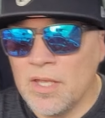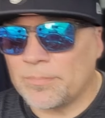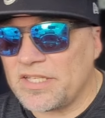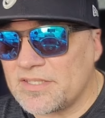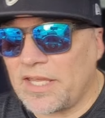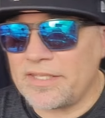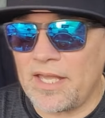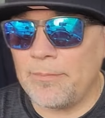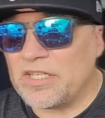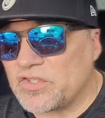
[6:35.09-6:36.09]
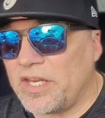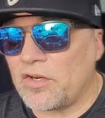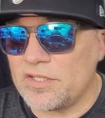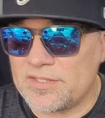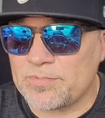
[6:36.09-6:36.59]
Please like, comment,
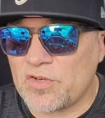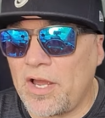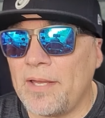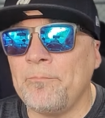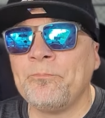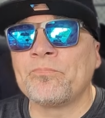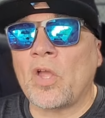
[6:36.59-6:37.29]
share, and subscribe.